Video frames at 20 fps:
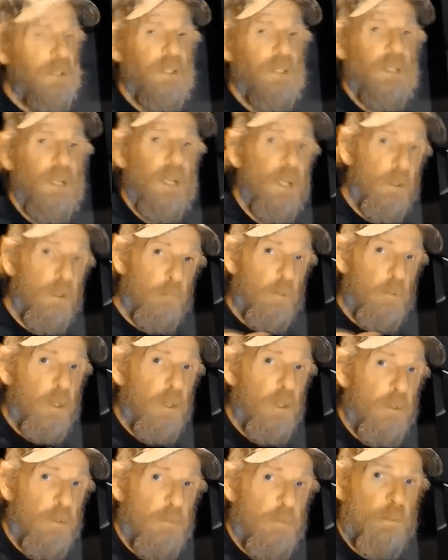and we're
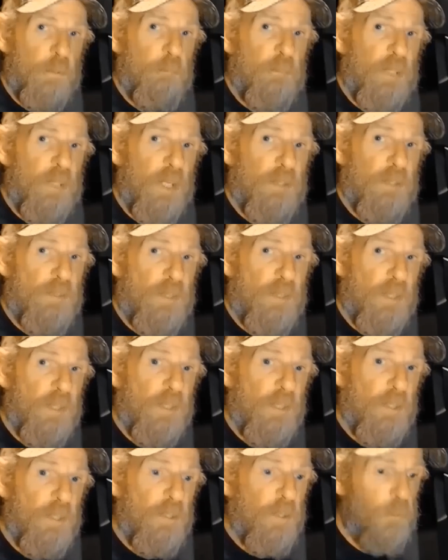going to do some testing
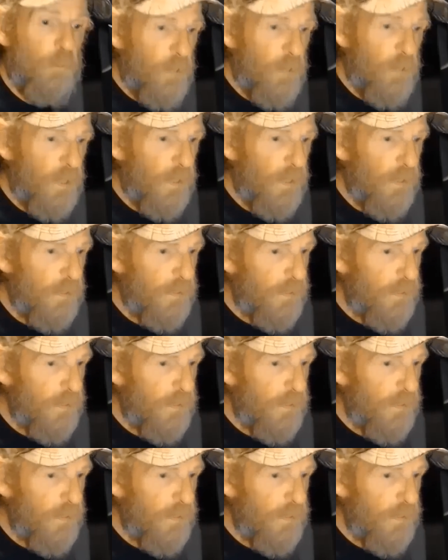here in a minute.